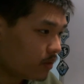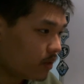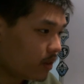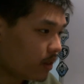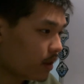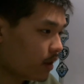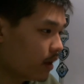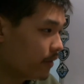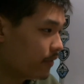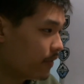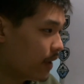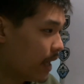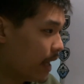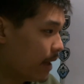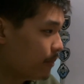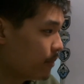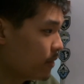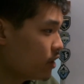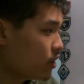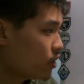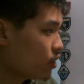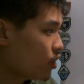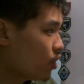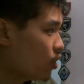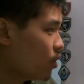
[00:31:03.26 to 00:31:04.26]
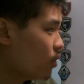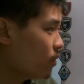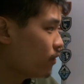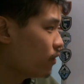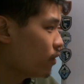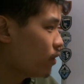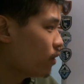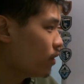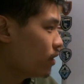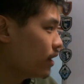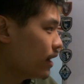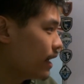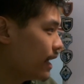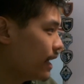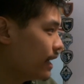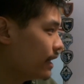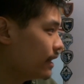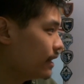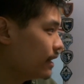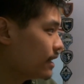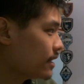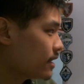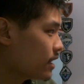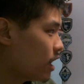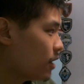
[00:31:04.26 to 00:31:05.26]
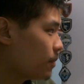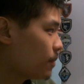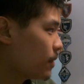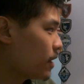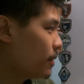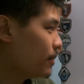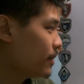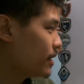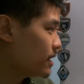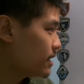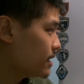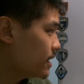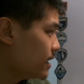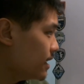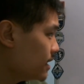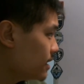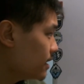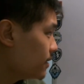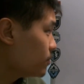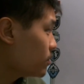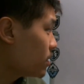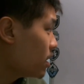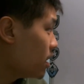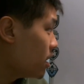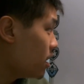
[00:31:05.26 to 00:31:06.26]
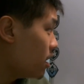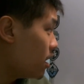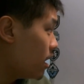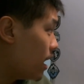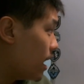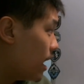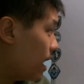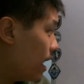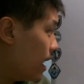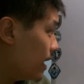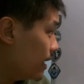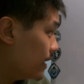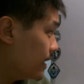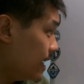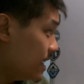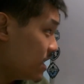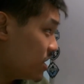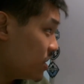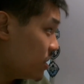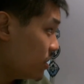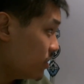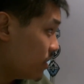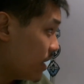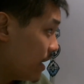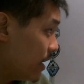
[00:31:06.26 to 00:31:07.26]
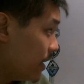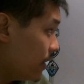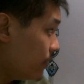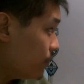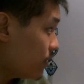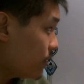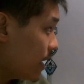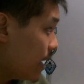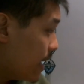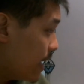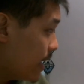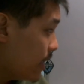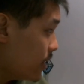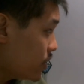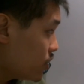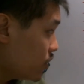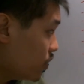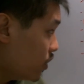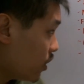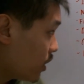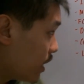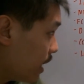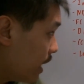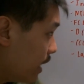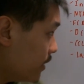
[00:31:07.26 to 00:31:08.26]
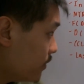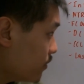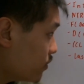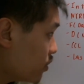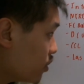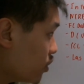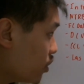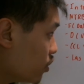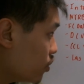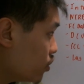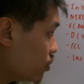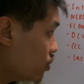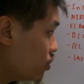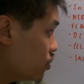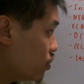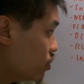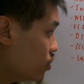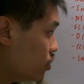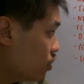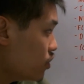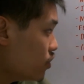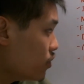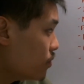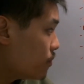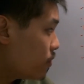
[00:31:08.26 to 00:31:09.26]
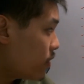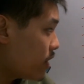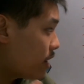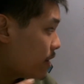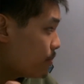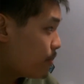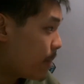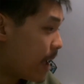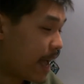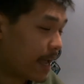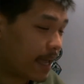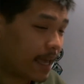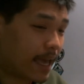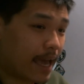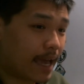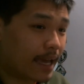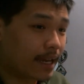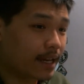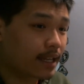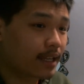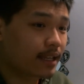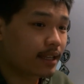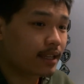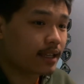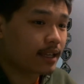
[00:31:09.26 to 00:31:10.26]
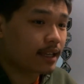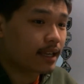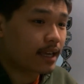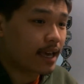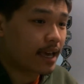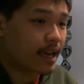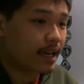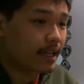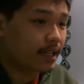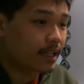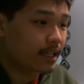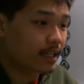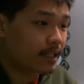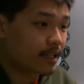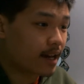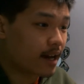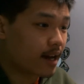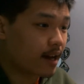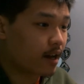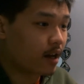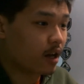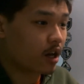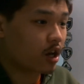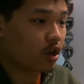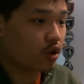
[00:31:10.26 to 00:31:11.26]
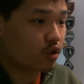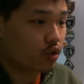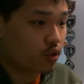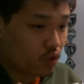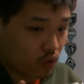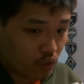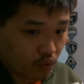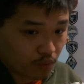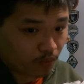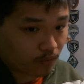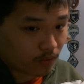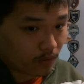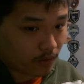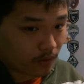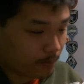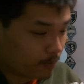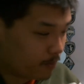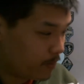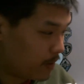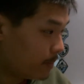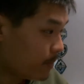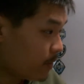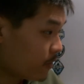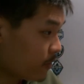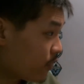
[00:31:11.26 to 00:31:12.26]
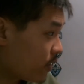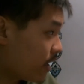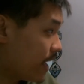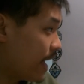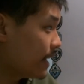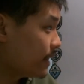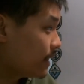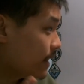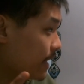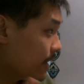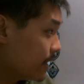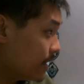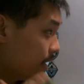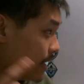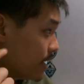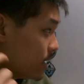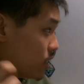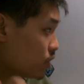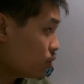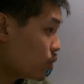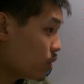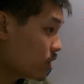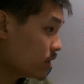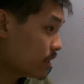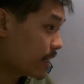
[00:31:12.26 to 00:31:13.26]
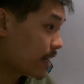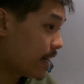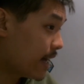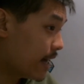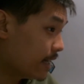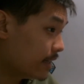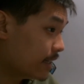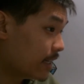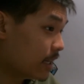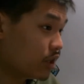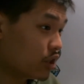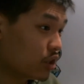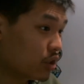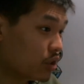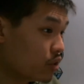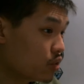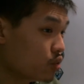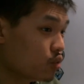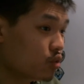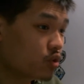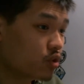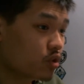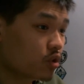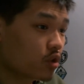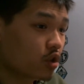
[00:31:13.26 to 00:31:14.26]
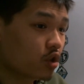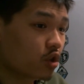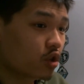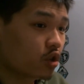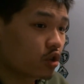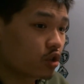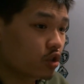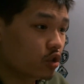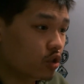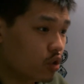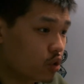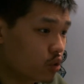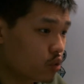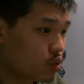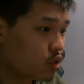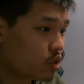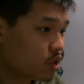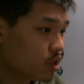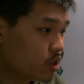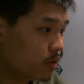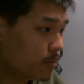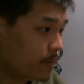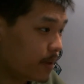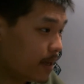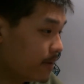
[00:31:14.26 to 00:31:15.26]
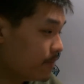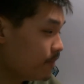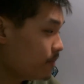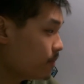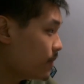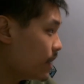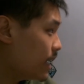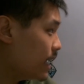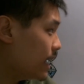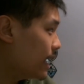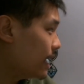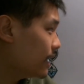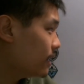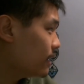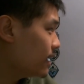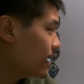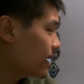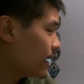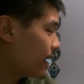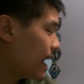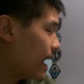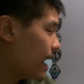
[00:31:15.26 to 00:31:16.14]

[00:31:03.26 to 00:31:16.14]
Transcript: of him going forward in this upcoming season. DC United is looking to bring back Andy Naha, who people forget that this was a guy that used to be in the